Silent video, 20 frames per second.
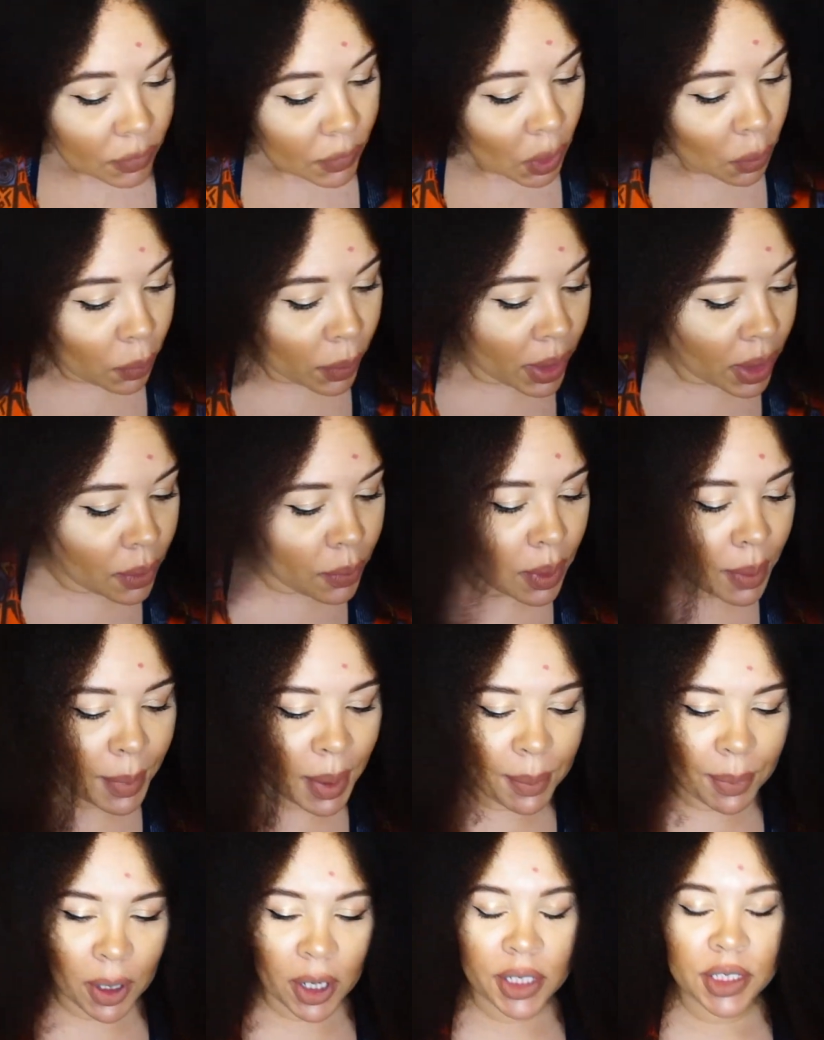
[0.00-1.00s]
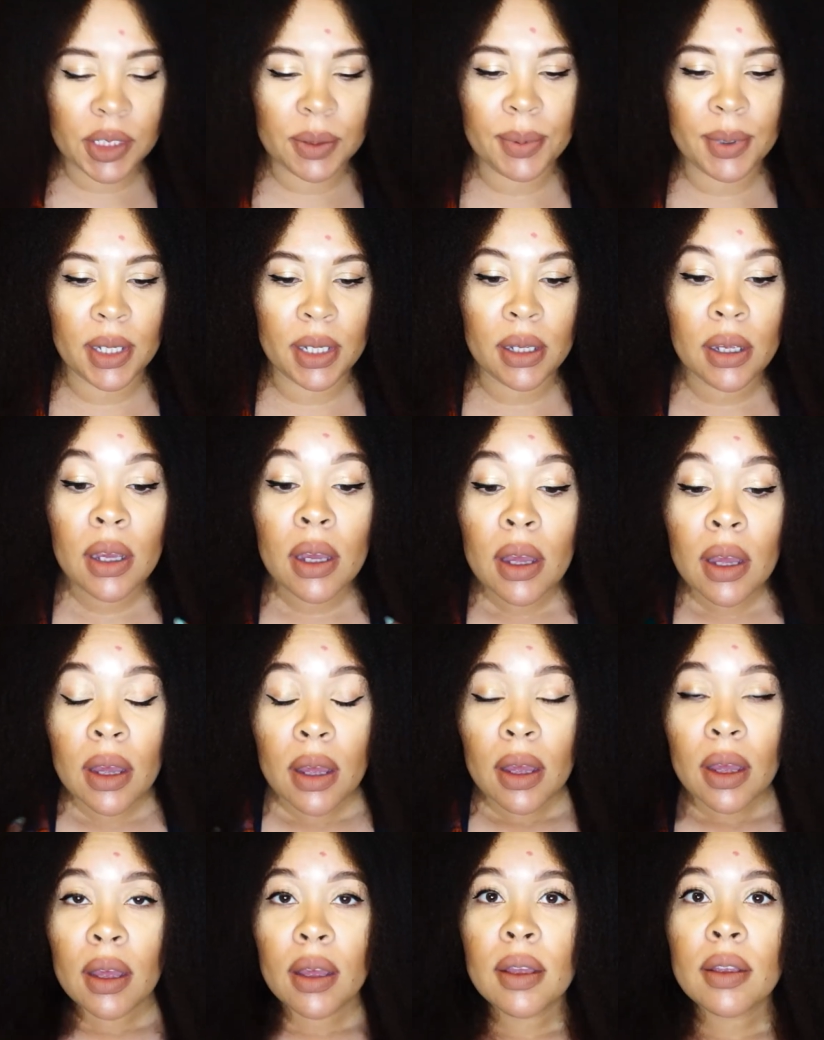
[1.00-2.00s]
where I want my part to be,
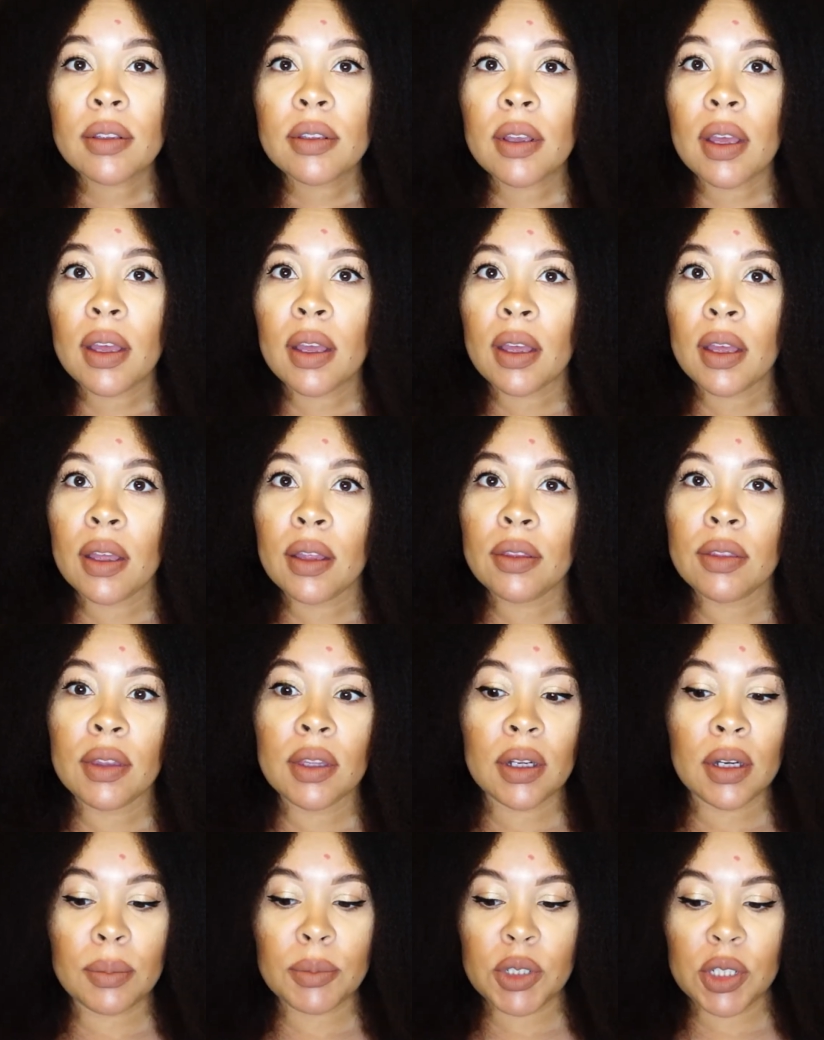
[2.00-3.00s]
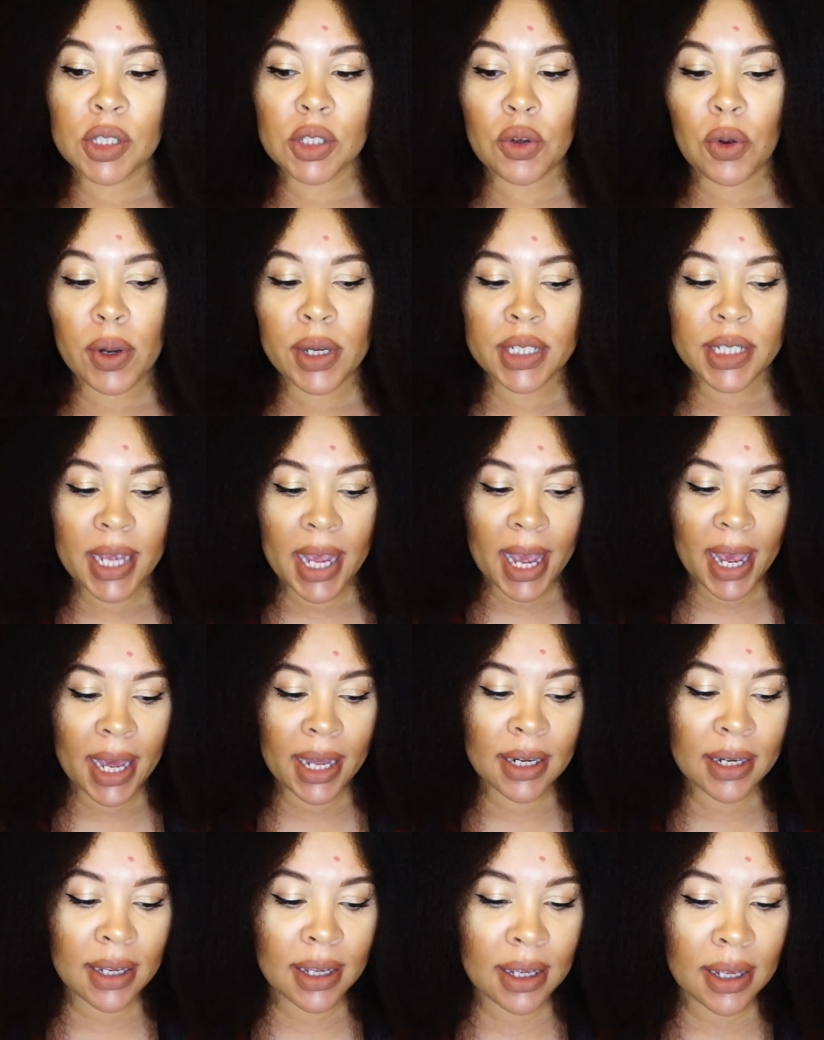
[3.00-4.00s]
and then I'm just going to
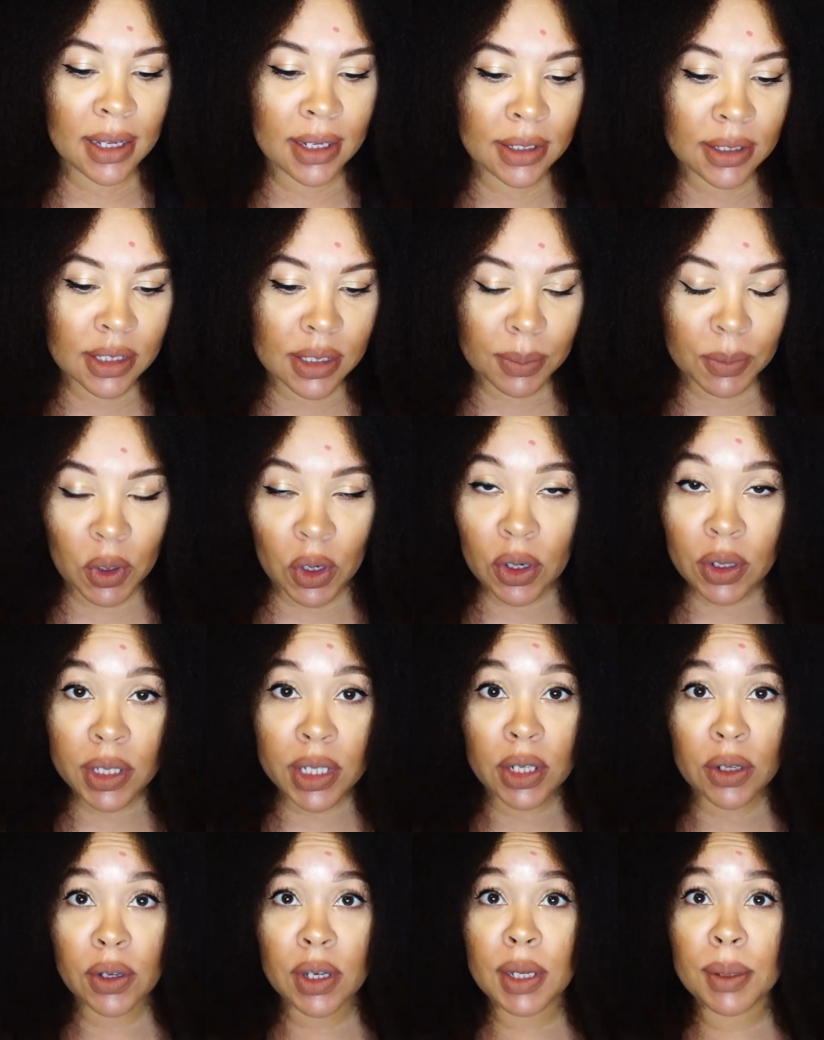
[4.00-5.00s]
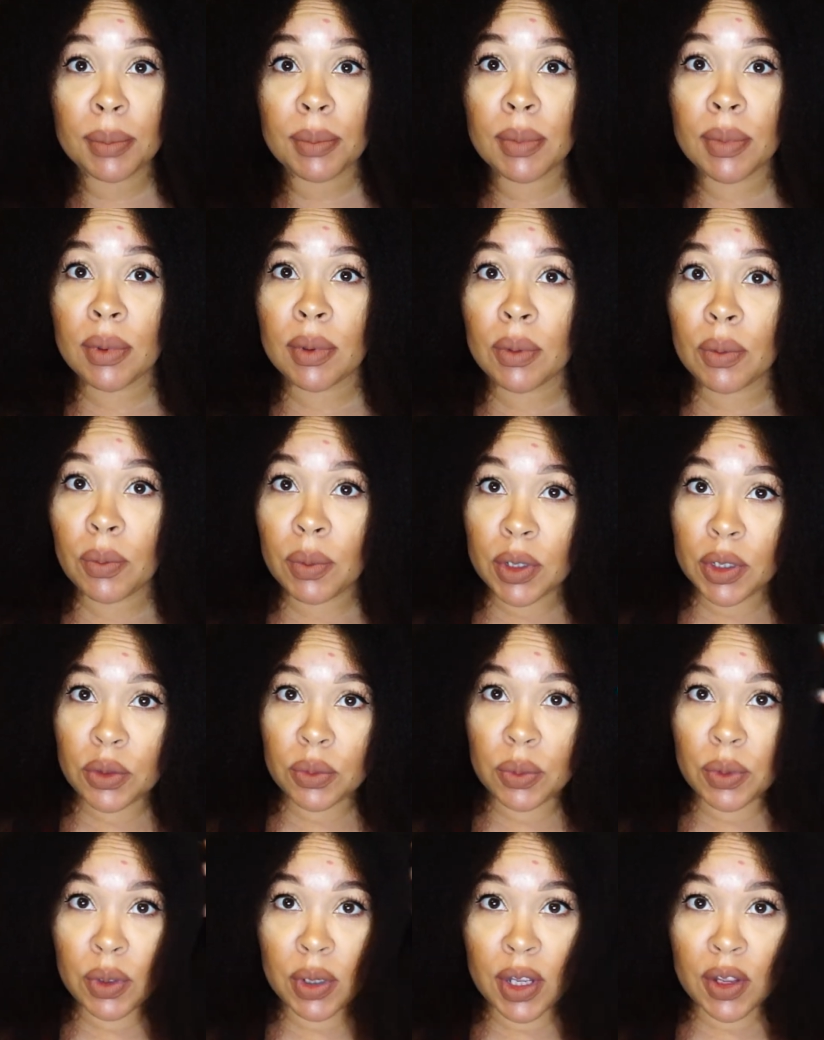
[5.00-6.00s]
add in some curling cream,
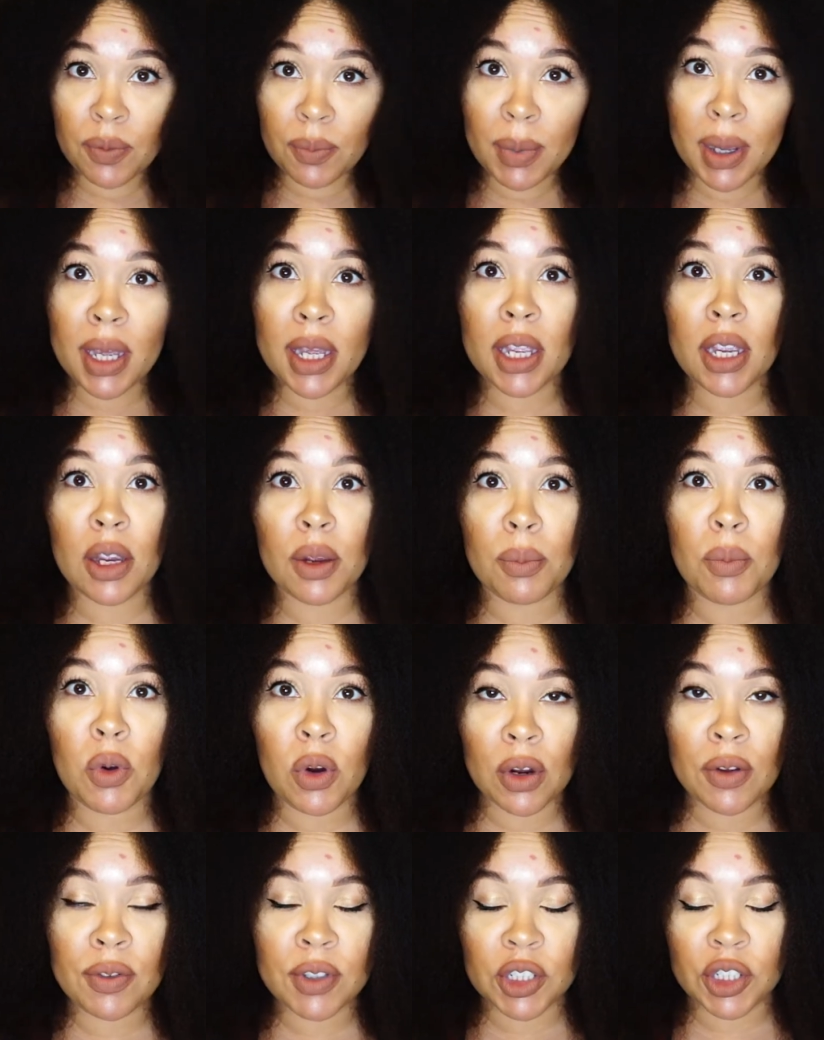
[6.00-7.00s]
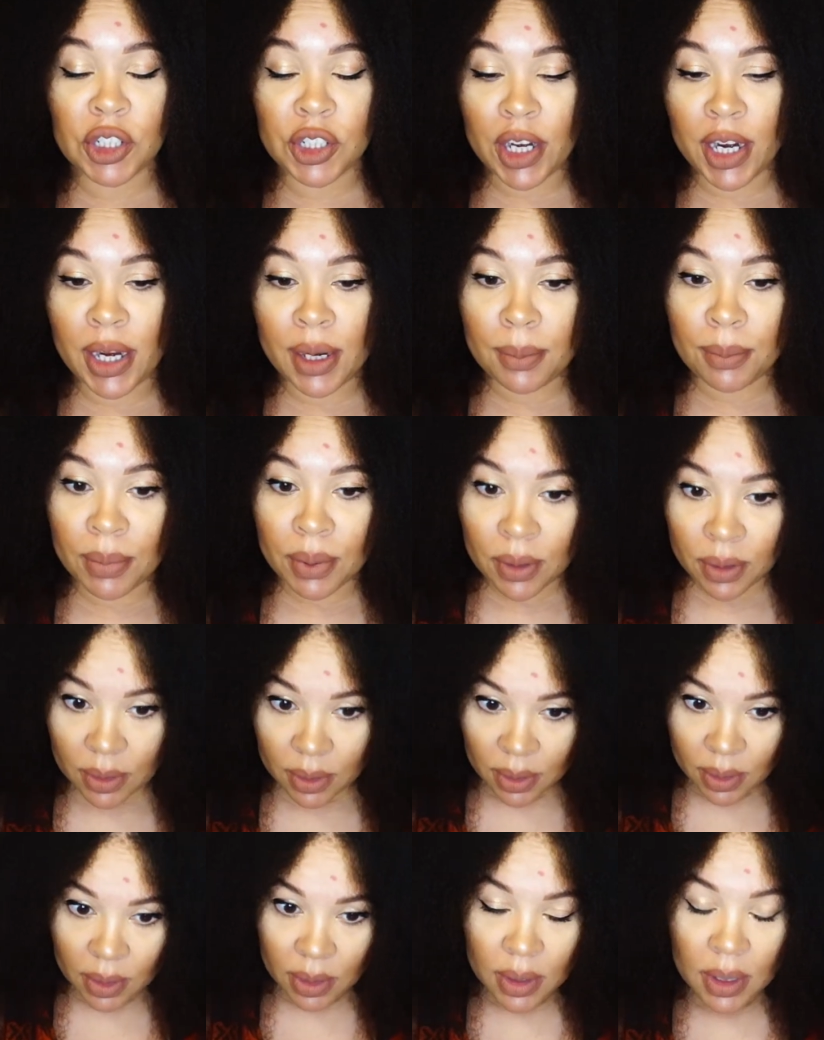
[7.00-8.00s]
which will give my hair more of a shape
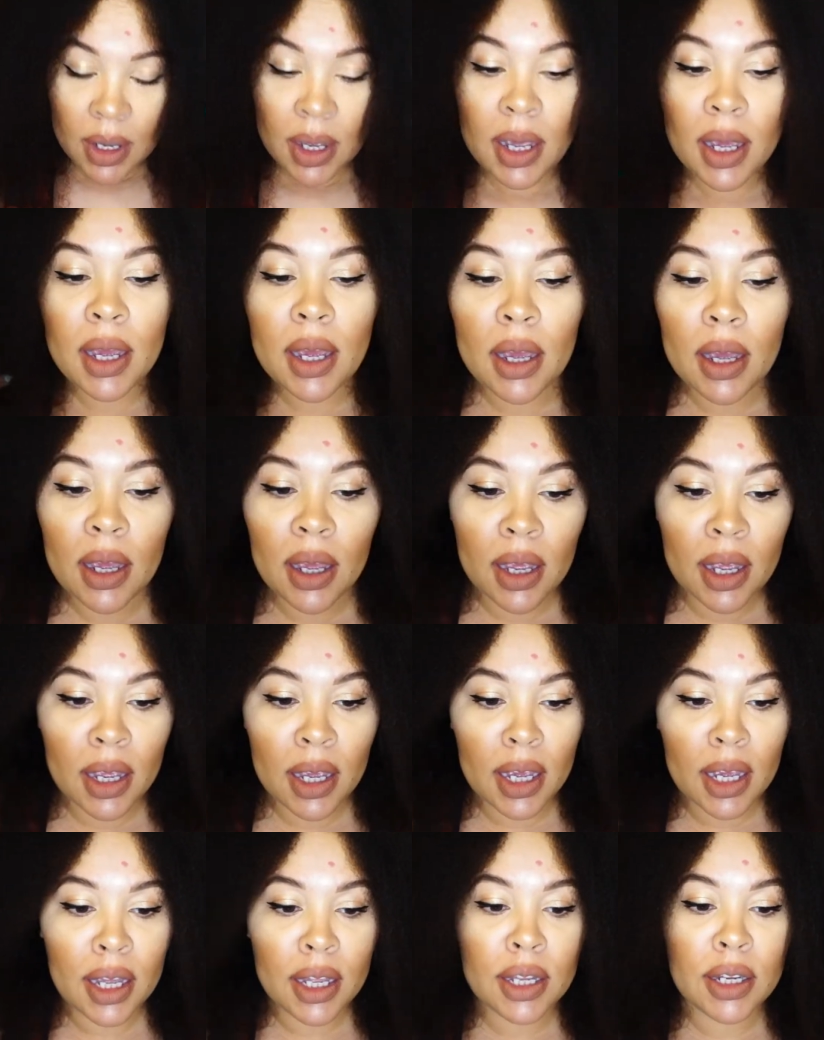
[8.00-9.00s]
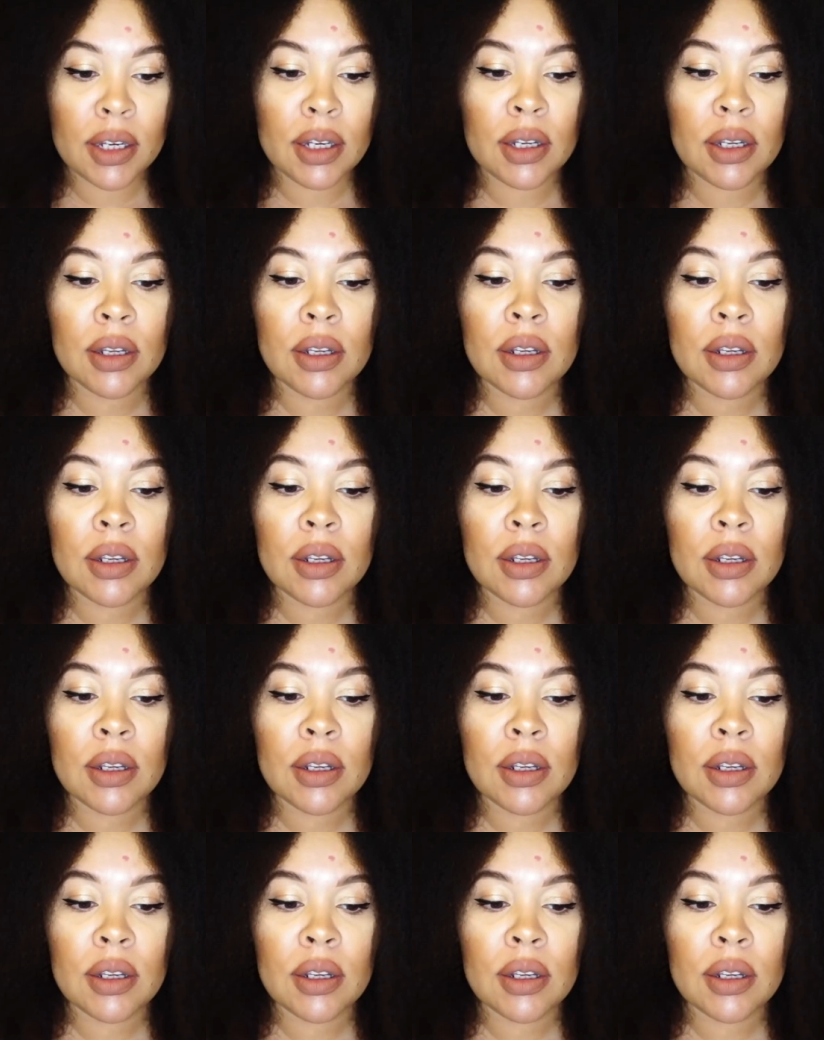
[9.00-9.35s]
and